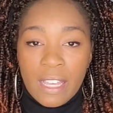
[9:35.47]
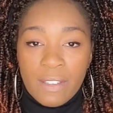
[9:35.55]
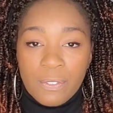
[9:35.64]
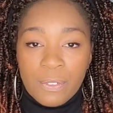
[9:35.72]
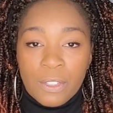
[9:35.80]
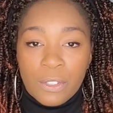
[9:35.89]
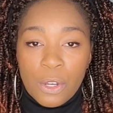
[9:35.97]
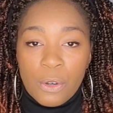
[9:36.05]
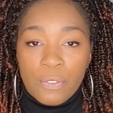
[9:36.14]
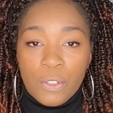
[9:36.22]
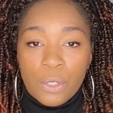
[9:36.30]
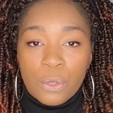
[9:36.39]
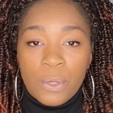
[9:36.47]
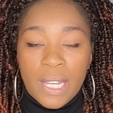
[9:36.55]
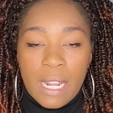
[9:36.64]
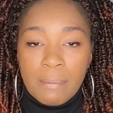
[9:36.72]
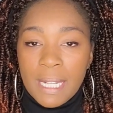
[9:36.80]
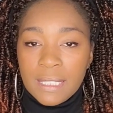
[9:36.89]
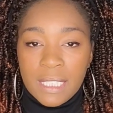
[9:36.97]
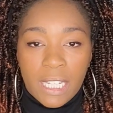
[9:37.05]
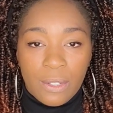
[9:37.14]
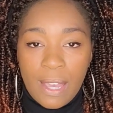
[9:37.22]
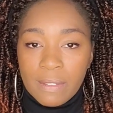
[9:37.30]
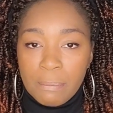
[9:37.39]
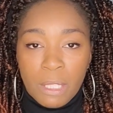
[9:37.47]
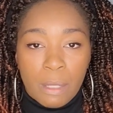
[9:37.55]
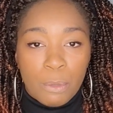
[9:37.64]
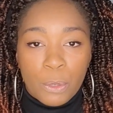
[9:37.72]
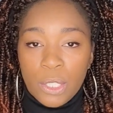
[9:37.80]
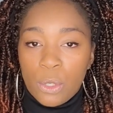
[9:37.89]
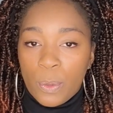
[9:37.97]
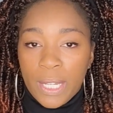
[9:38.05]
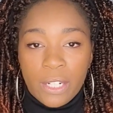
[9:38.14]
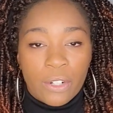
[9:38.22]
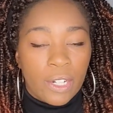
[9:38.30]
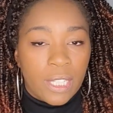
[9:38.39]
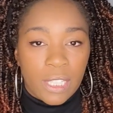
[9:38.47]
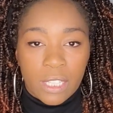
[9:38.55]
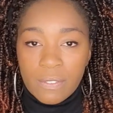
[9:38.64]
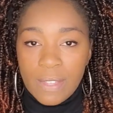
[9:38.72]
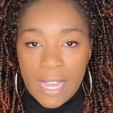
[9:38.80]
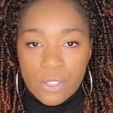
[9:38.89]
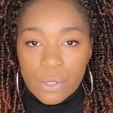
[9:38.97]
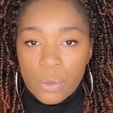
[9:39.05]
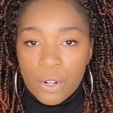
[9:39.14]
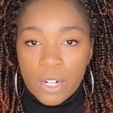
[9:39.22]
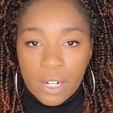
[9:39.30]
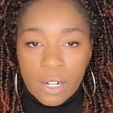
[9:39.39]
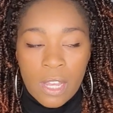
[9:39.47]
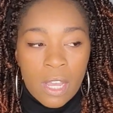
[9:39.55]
If you, and I'm not saying you have to be a beauty queen or anything of that sort, or